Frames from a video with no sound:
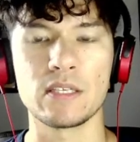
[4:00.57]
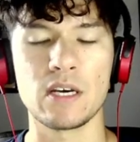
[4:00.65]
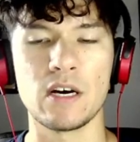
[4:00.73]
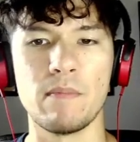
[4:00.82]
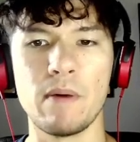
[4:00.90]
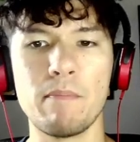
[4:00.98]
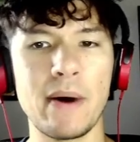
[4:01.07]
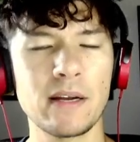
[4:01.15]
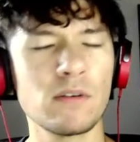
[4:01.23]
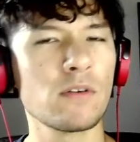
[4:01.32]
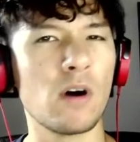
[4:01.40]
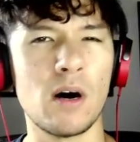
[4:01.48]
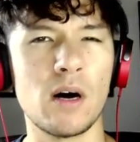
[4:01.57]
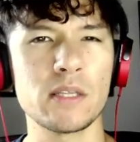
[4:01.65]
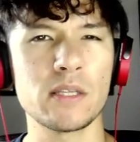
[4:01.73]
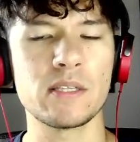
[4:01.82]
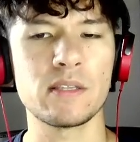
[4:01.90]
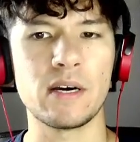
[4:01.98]
it might look odd
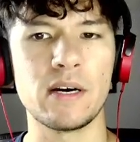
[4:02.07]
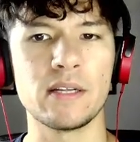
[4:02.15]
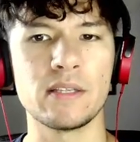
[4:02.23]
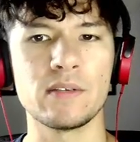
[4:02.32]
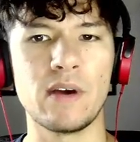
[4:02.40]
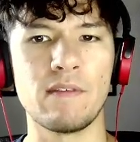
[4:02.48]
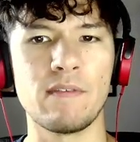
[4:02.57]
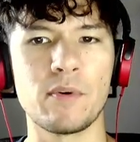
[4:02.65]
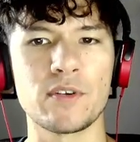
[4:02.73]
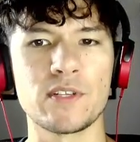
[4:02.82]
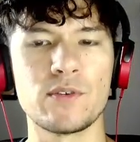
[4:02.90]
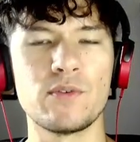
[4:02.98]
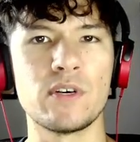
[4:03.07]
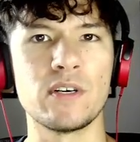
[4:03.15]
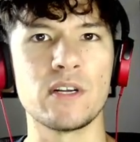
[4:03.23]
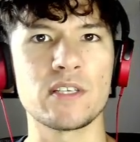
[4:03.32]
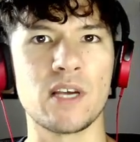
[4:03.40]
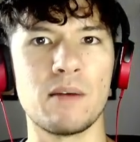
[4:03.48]
that you have a Personal Tutor in the
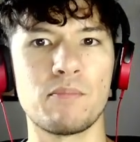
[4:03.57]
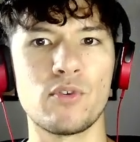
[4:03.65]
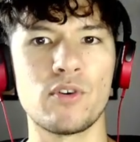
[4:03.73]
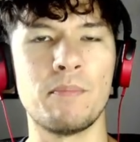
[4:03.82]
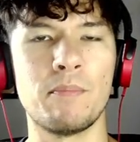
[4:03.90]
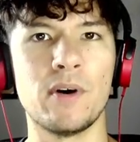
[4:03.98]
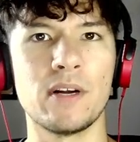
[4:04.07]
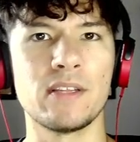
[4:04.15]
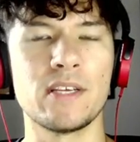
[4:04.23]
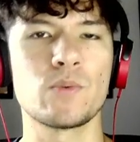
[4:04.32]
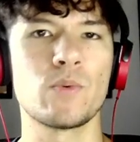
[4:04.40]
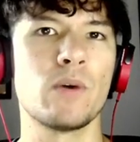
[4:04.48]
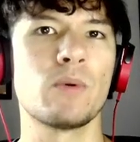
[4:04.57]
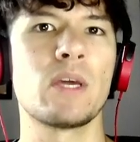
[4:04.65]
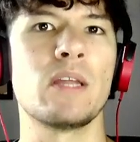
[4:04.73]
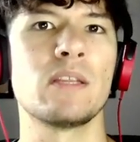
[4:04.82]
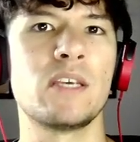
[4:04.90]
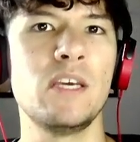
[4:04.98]
sideboard, but this way we can keep the